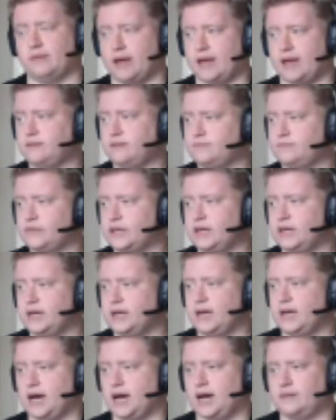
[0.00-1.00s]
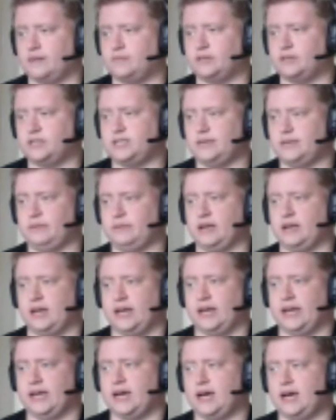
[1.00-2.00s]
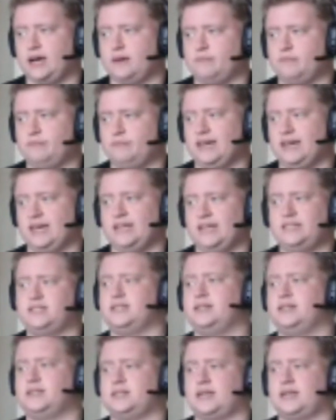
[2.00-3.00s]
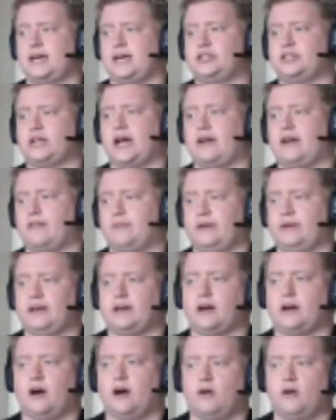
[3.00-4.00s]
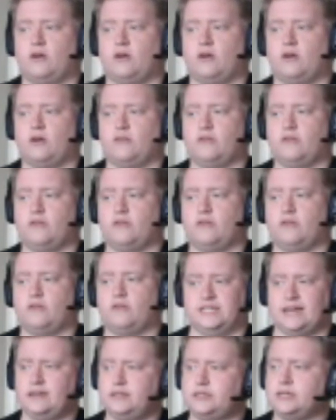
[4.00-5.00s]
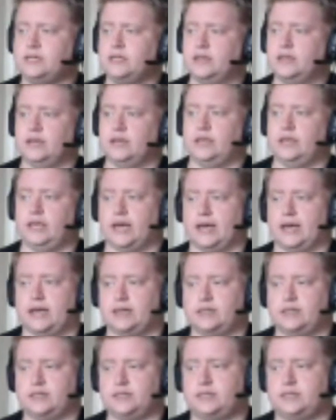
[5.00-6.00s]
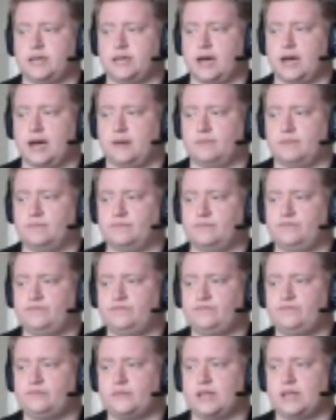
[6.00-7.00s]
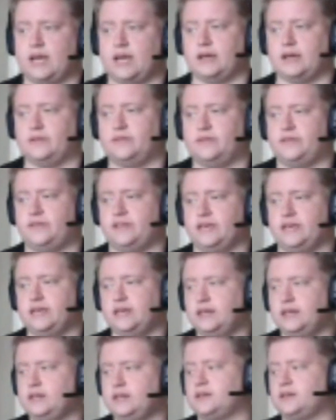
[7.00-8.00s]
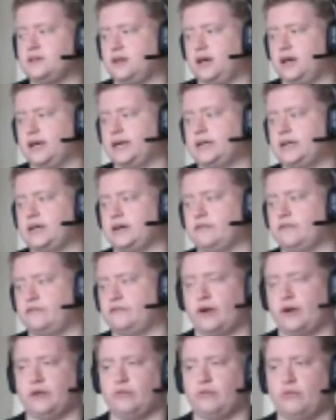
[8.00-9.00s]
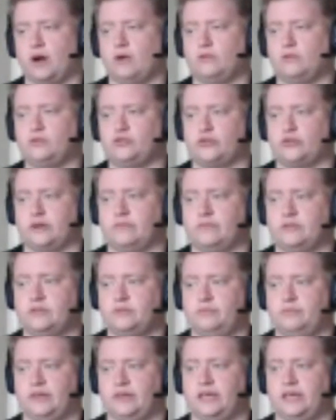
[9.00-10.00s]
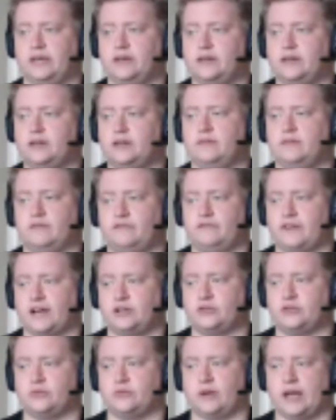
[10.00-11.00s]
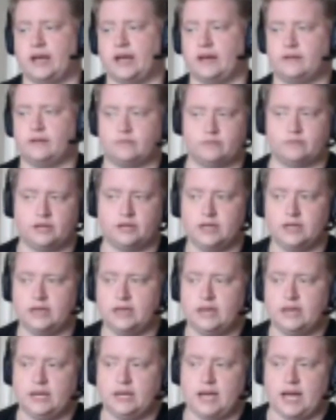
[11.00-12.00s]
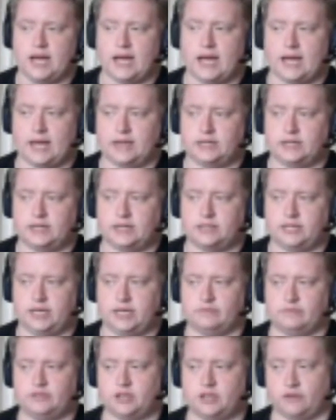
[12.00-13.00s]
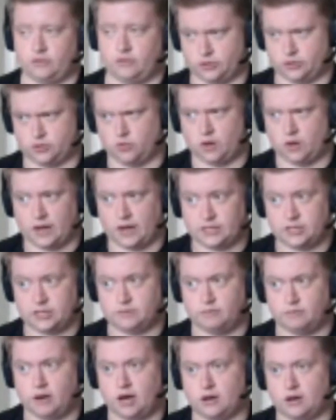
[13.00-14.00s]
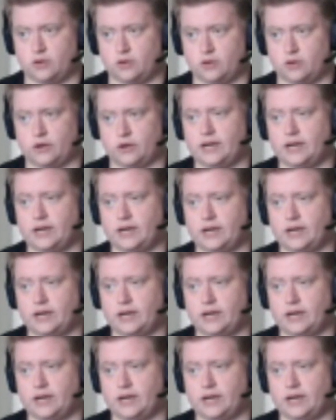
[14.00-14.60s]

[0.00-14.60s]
man, seemingly Middle Eastern / Arabic of descent. He has a thin, like a very well-trimmed beard and facial hair, and he himself looks quite smart looking.